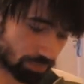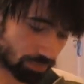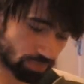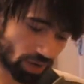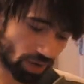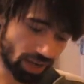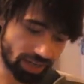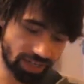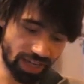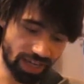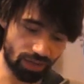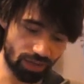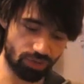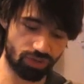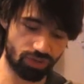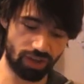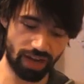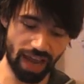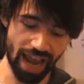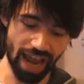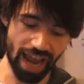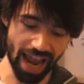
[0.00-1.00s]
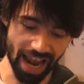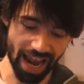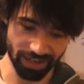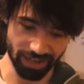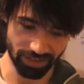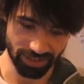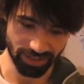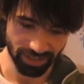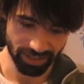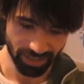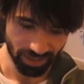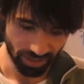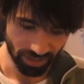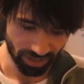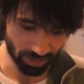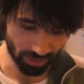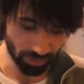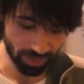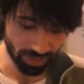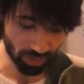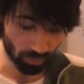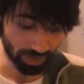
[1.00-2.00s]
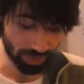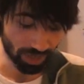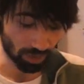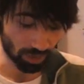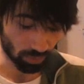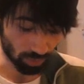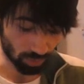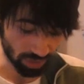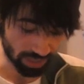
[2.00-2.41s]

Brock Nelson, and here we go, we got a